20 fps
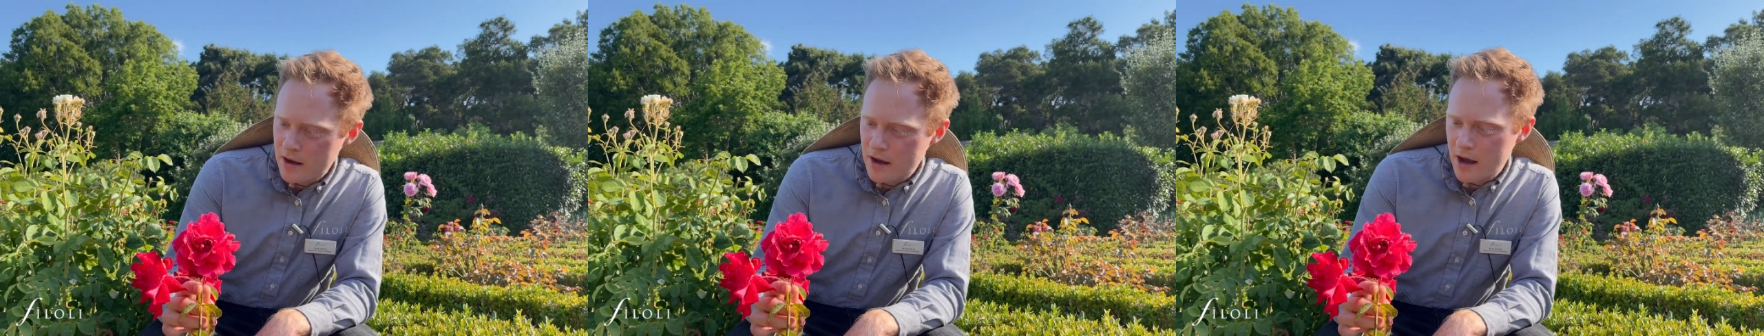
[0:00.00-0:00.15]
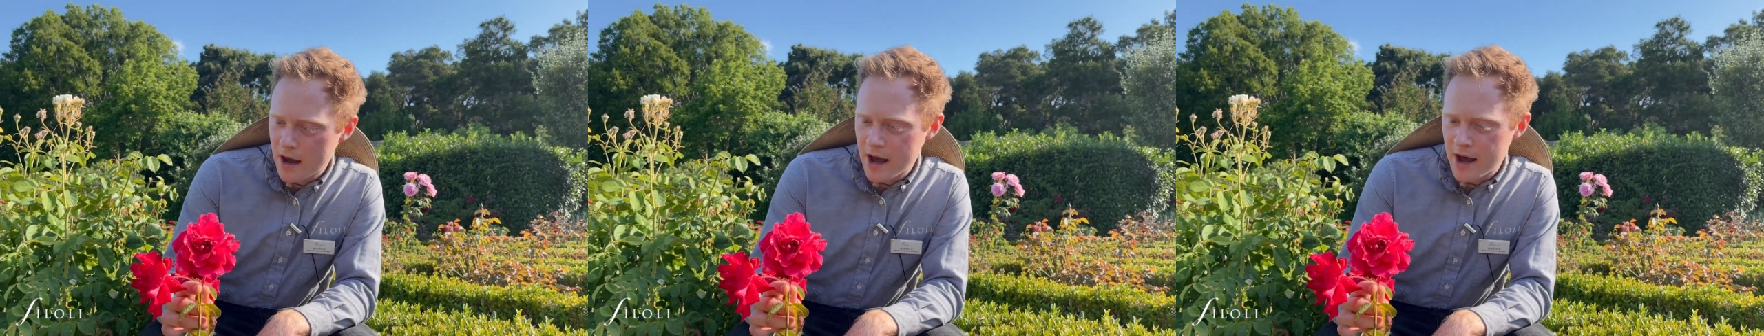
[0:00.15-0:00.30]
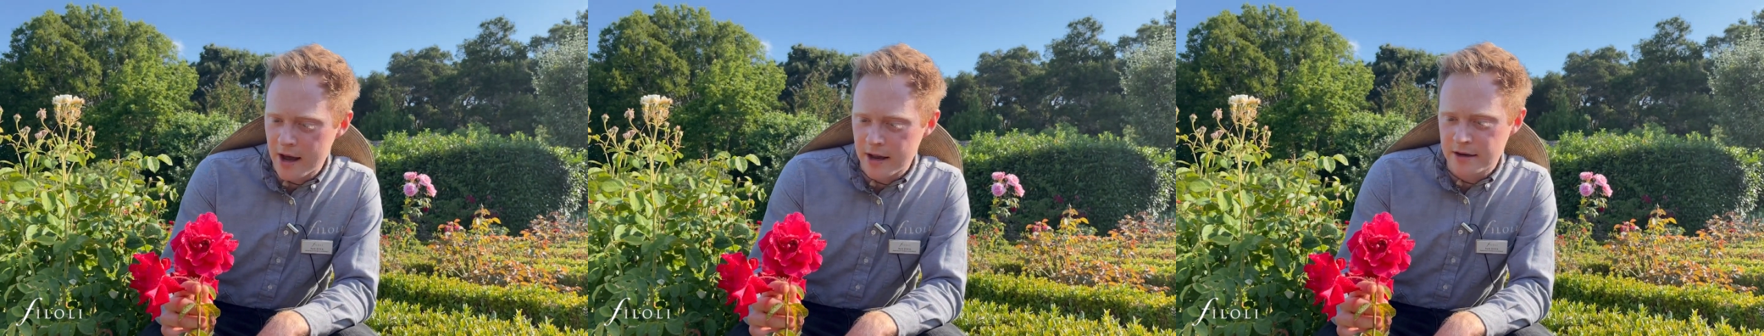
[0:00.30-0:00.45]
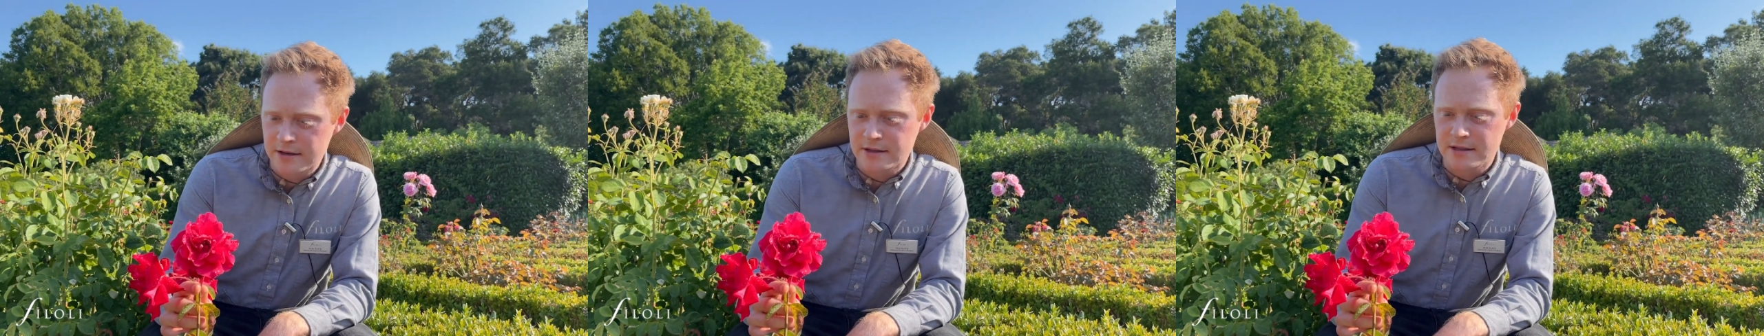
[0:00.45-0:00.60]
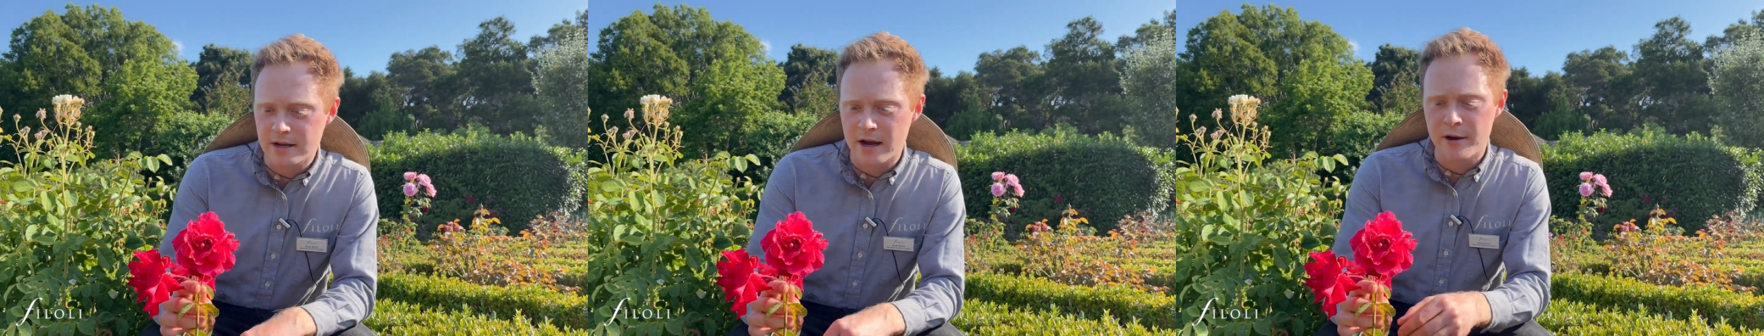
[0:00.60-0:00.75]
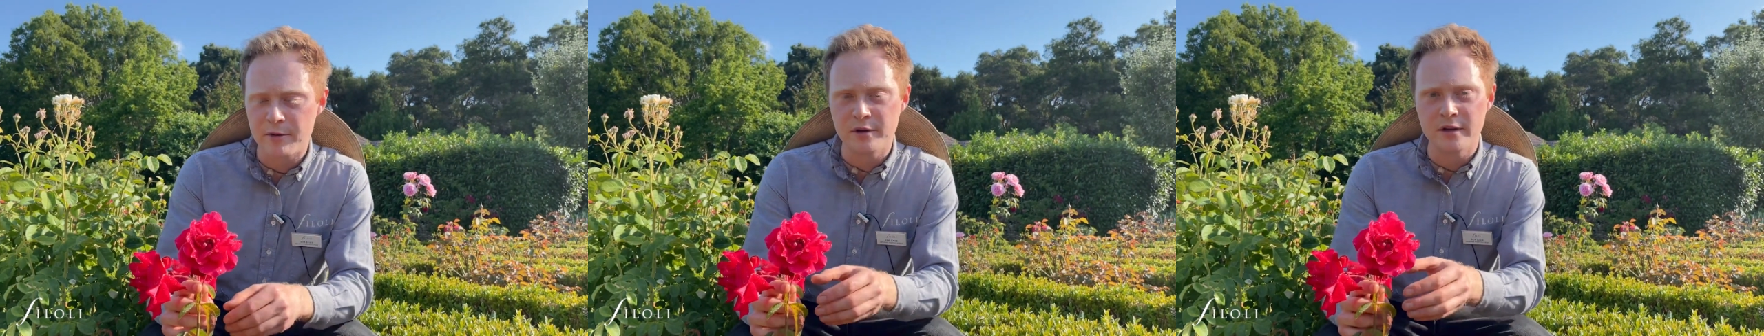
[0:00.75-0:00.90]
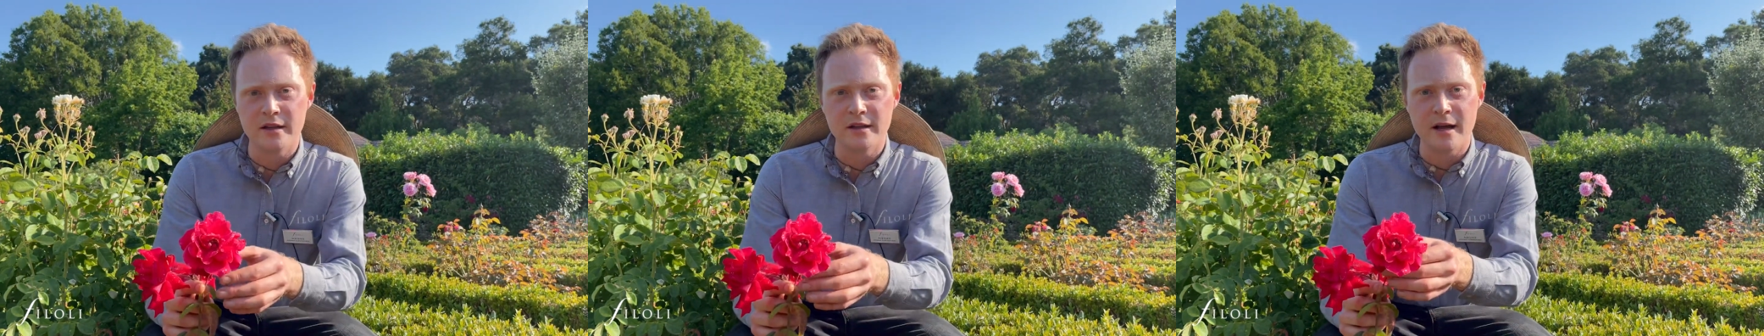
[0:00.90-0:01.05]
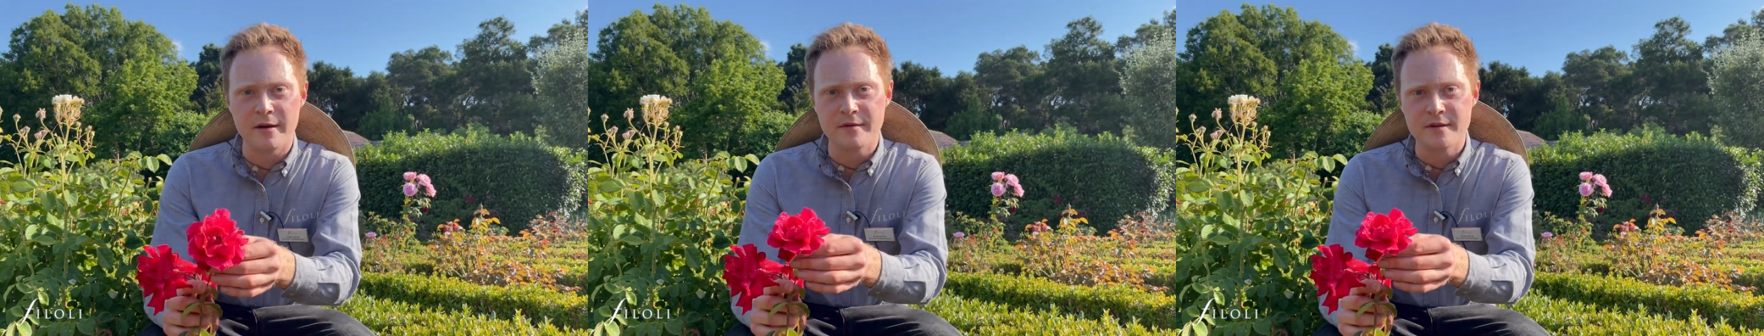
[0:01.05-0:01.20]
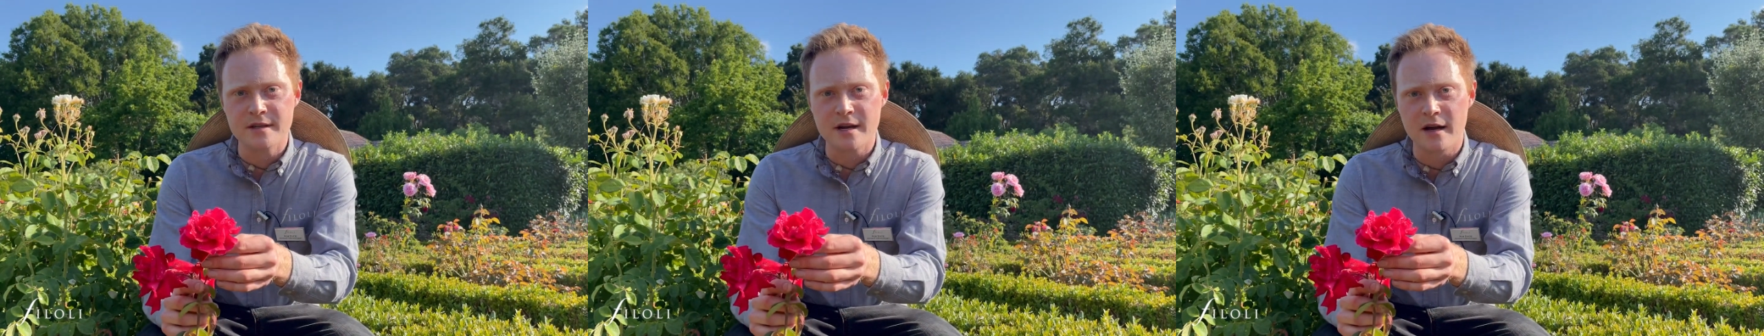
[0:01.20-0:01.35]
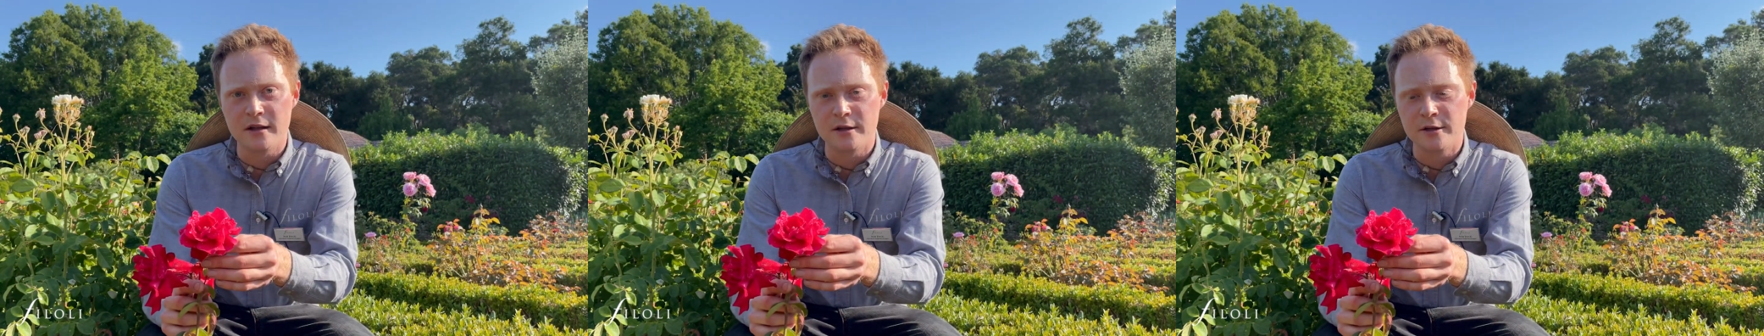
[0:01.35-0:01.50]
and I really like this
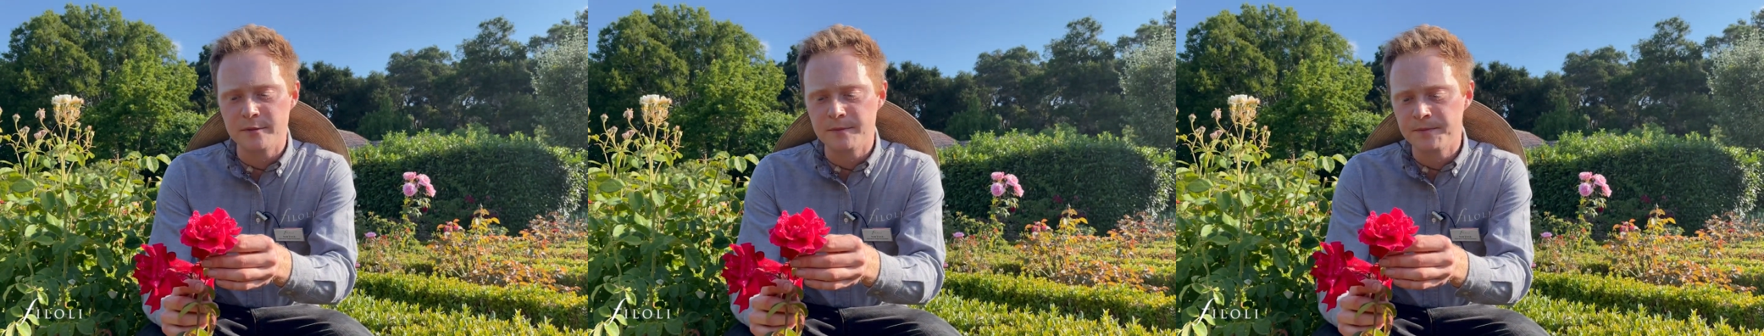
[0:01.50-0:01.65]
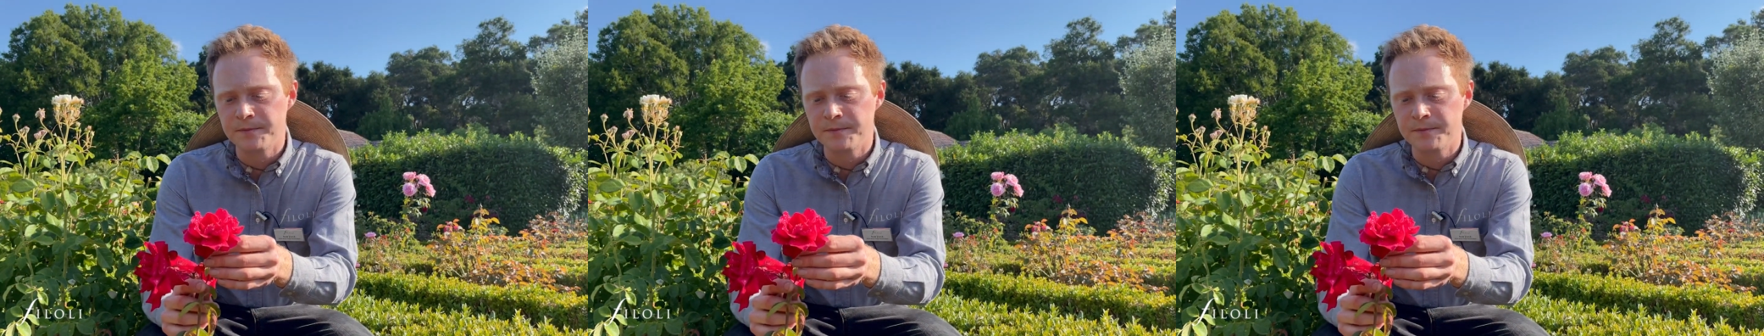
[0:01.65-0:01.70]
color.